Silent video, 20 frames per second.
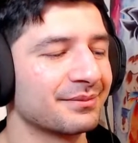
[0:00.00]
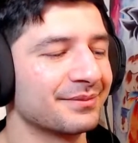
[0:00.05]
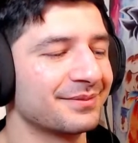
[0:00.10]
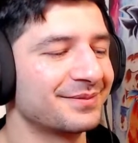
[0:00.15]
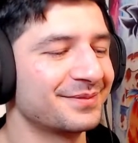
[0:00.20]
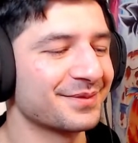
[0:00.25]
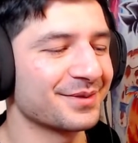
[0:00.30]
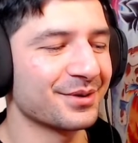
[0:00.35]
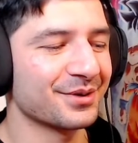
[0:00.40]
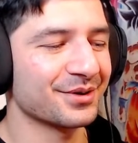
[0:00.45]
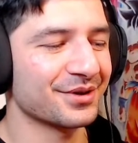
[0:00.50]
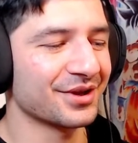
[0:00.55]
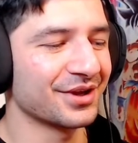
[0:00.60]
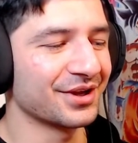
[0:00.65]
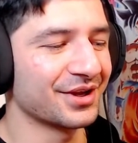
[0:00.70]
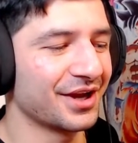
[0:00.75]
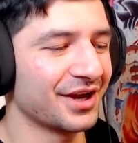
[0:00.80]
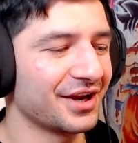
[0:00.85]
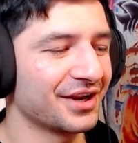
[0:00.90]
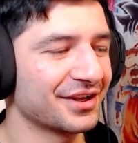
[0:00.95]
Okay,
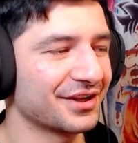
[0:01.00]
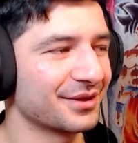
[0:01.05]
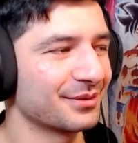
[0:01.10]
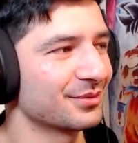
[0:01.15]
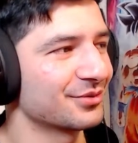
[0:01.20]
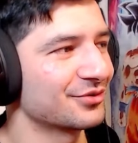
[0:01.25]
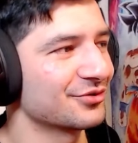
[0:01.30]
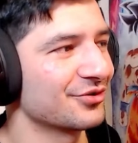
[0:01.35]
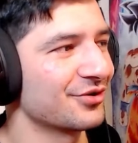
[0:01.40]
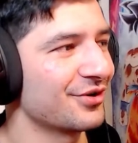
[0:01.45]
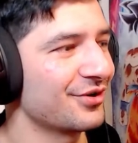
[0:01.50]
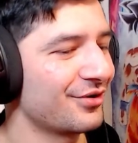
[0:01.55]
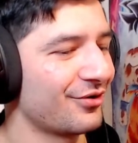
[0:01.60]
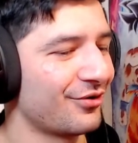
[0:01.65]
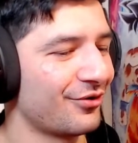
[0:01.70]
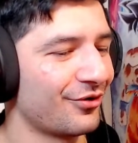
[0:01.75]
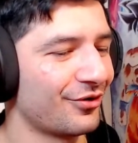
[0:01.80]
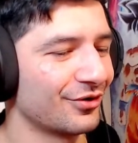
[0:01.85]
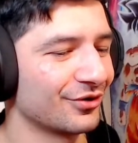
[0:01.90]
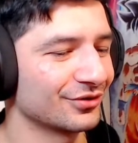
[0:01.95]
gotta give it to
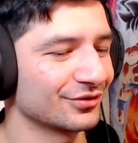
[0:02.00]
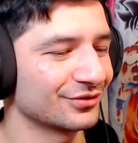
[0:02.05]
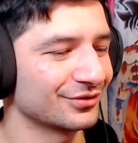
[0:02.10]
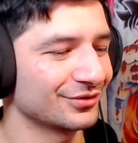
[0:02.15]
her.